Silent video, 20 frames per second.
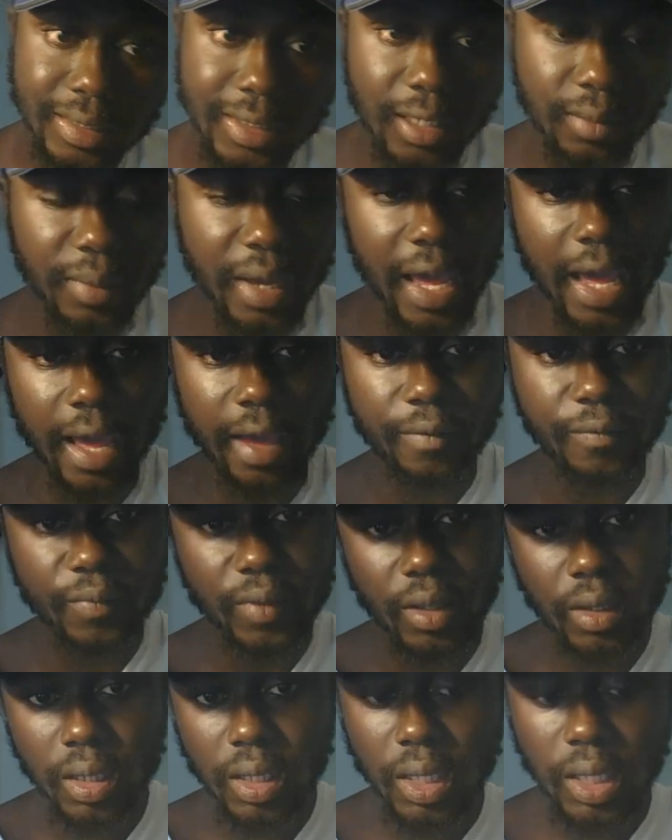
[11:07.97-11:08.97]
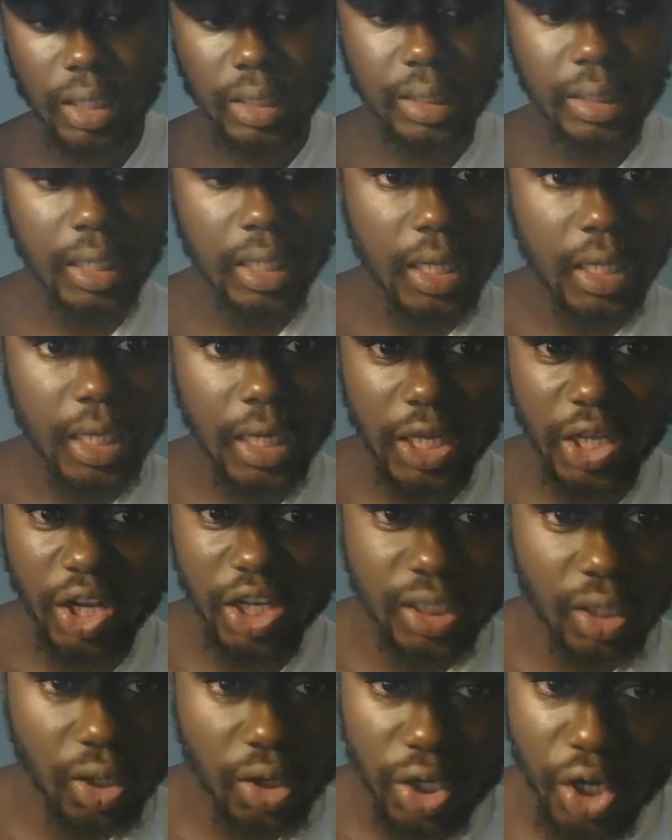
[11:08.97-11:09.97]
team has. He
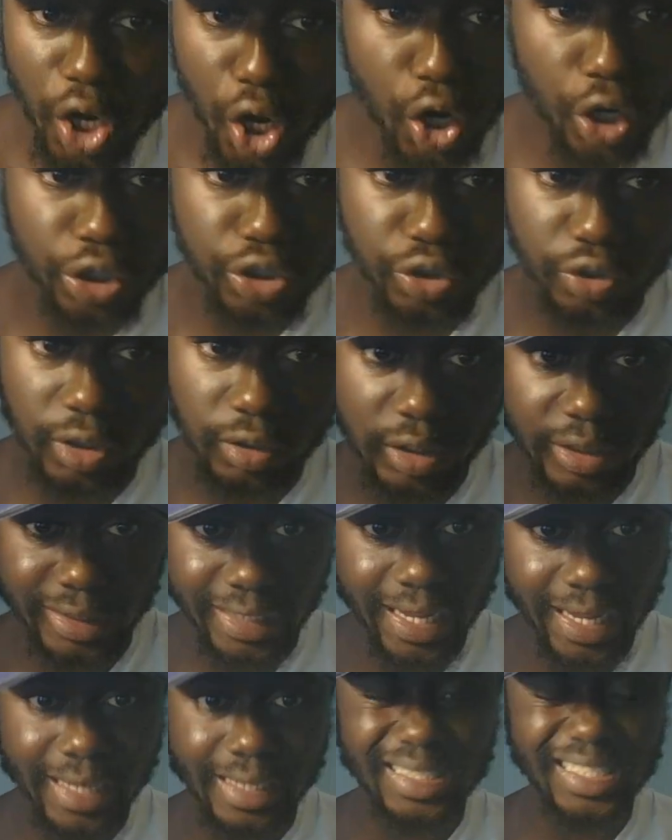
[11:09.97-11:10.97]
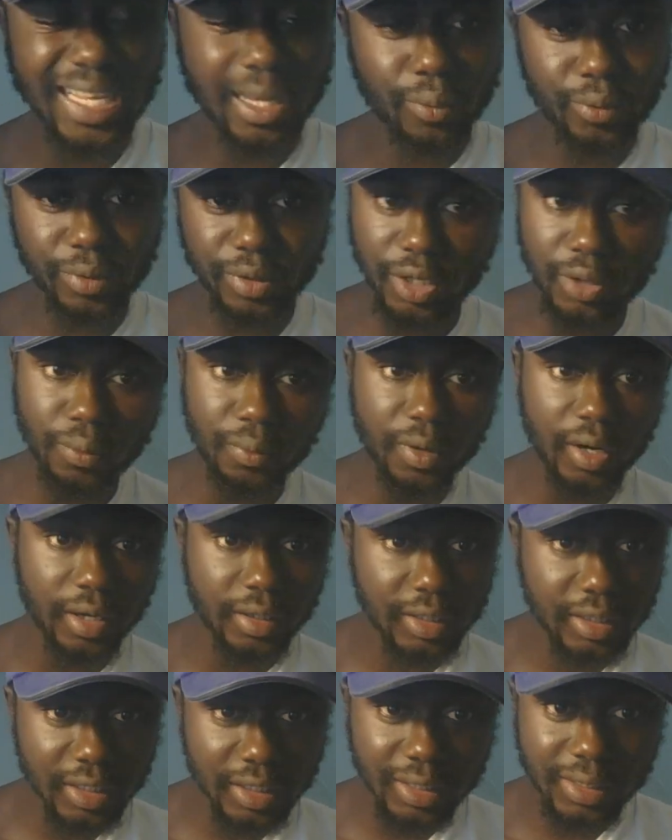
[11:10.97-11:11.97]
doesn't look 100 because I can tell when he
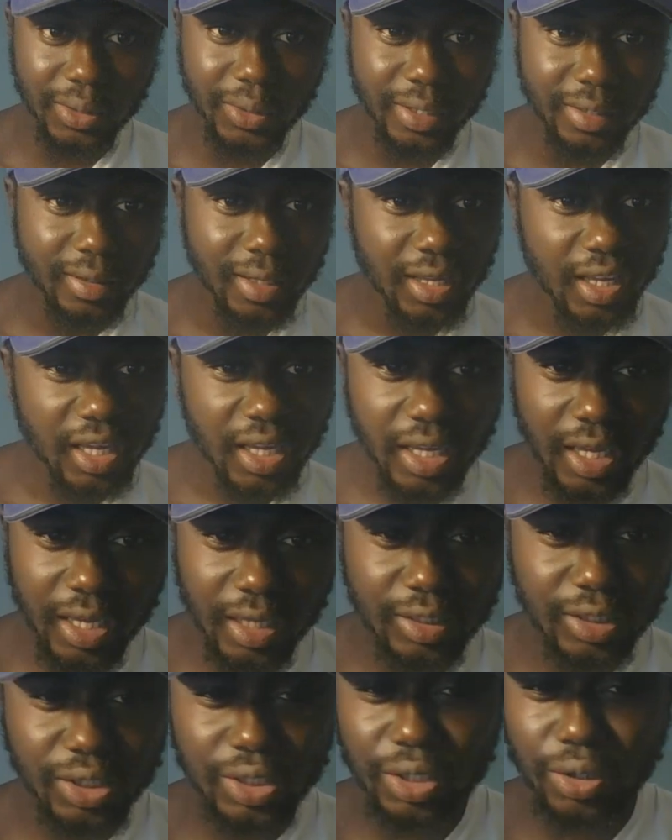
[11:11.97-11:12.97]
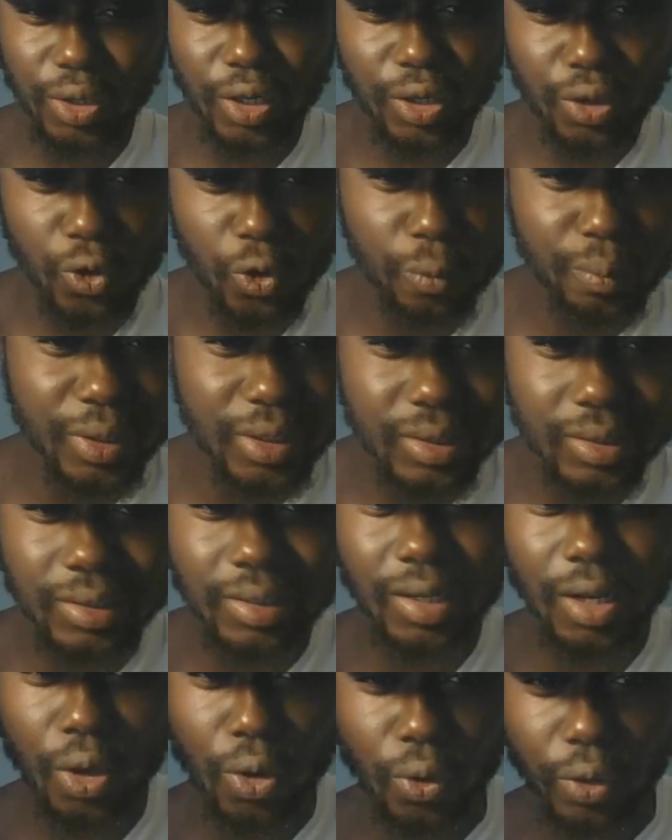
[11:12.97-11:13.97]
runs he's still a little bit
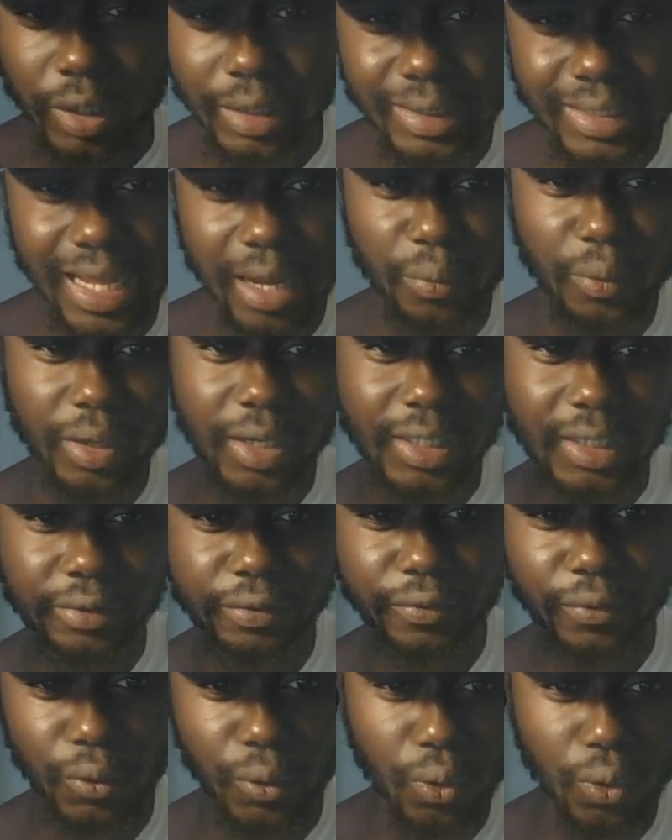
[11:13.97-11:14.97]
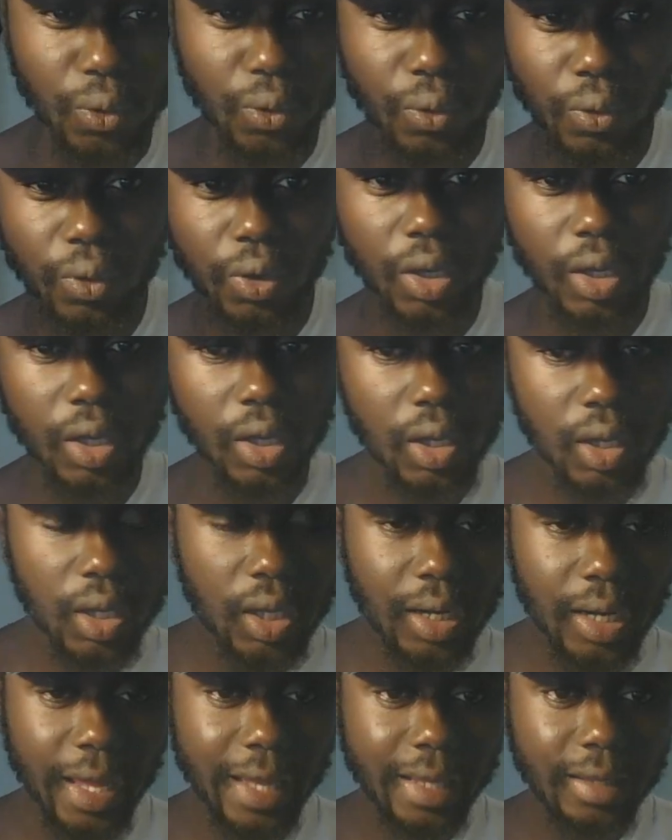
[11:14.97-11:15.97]
slow. He's not really his full,
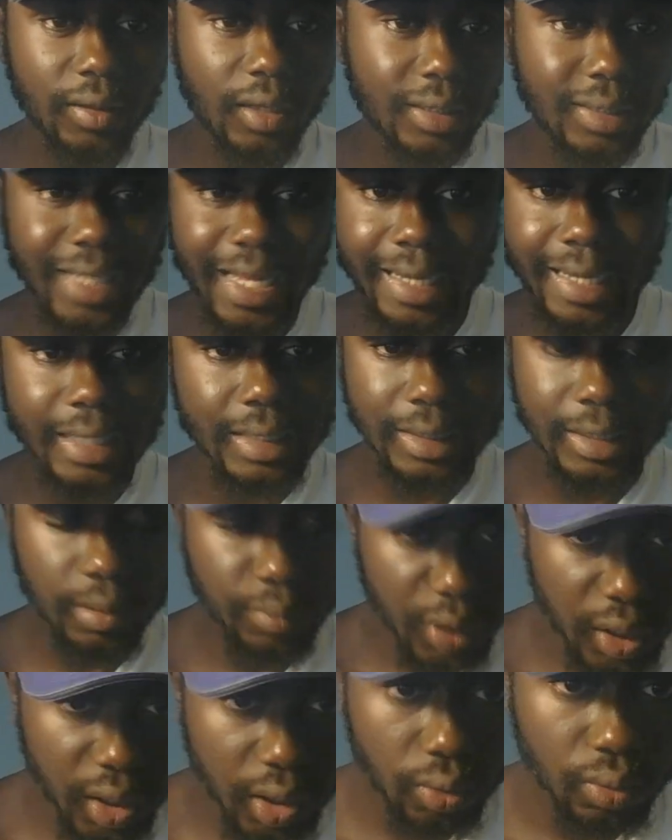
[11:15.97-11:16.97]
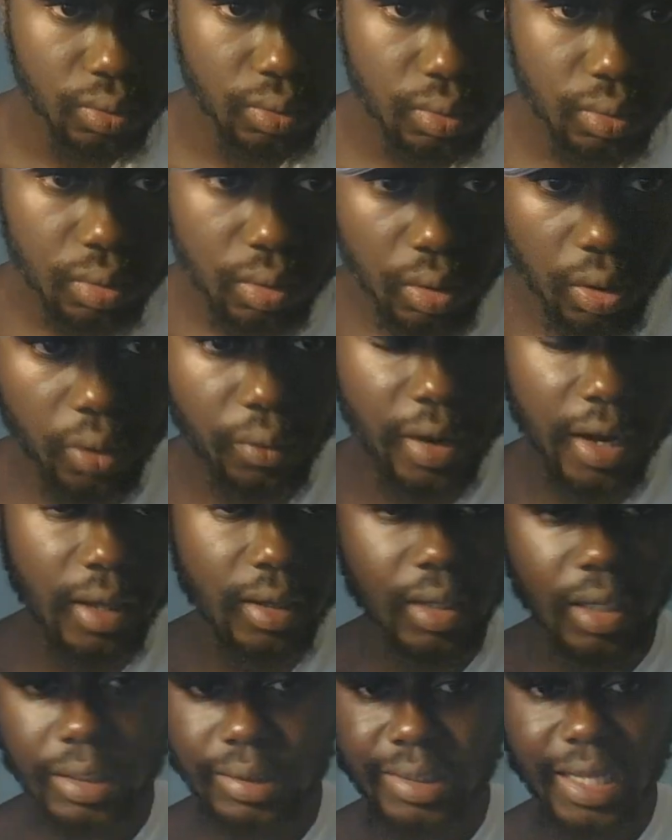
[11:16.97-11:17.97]
like he's not Kasim Hill. All
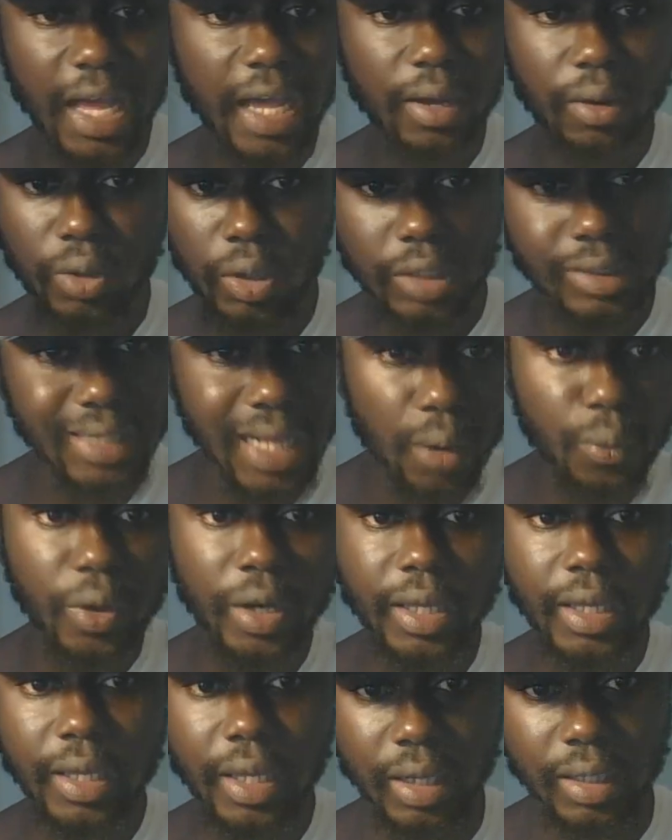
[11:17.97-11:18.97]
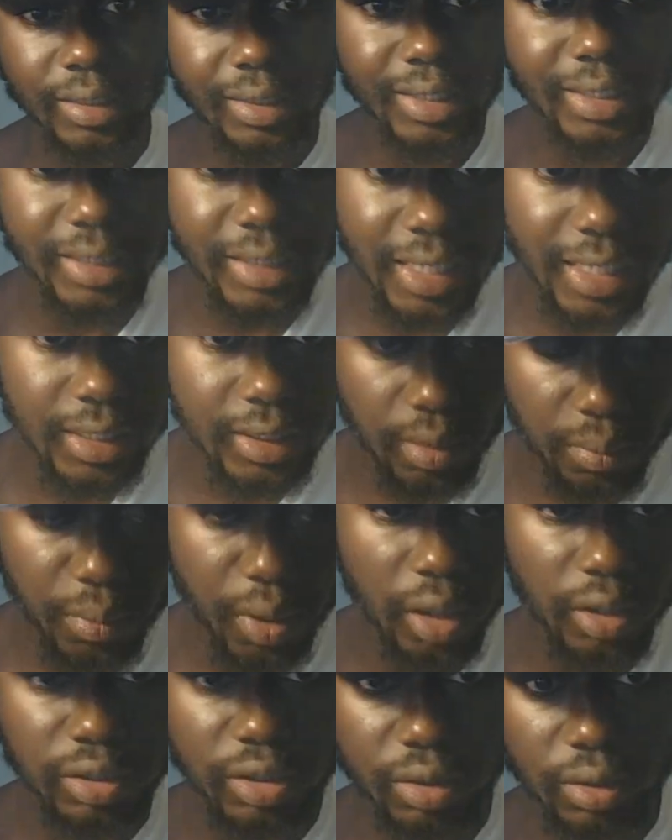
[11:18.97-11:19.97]
right, he's not what he is. This kid is a
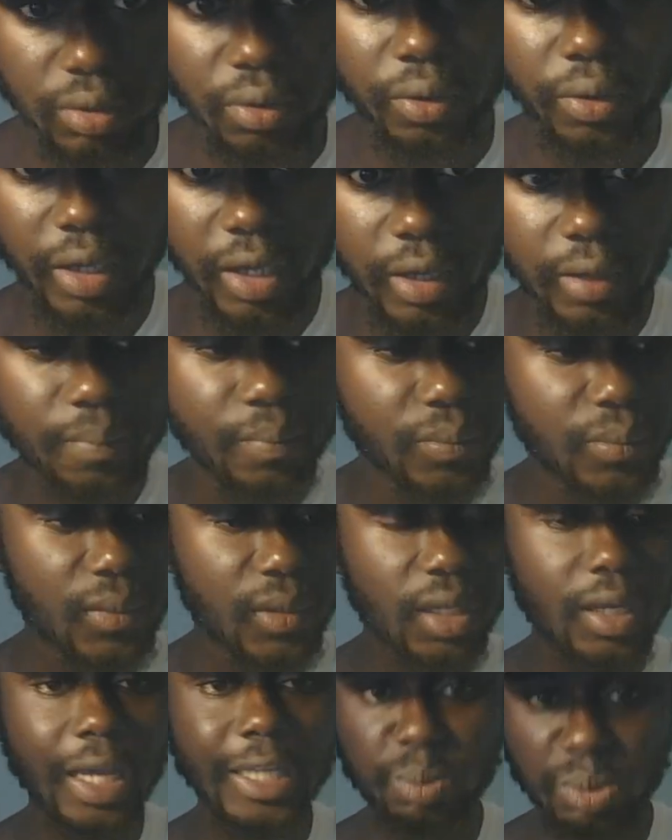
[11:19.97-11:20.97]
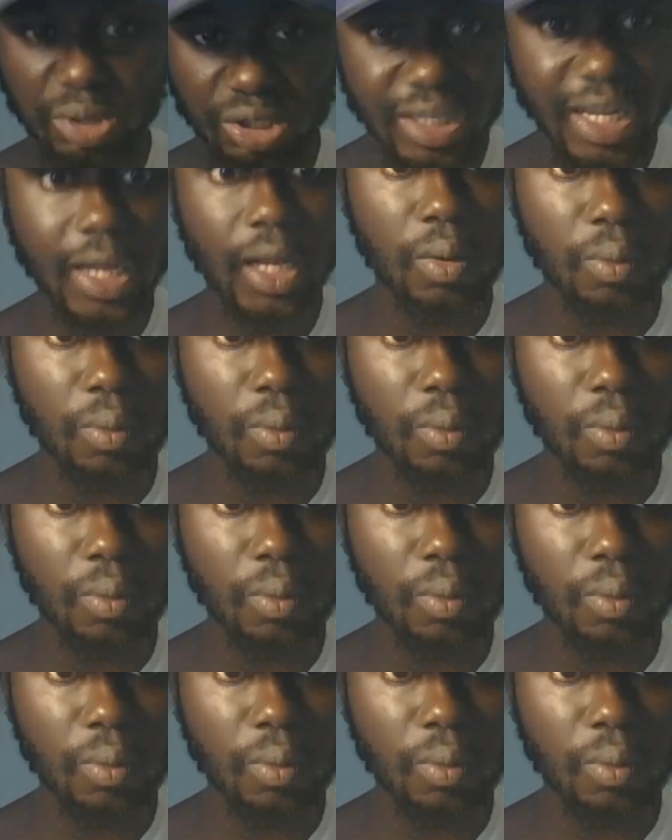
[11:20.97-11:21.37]
monster. Okay, especially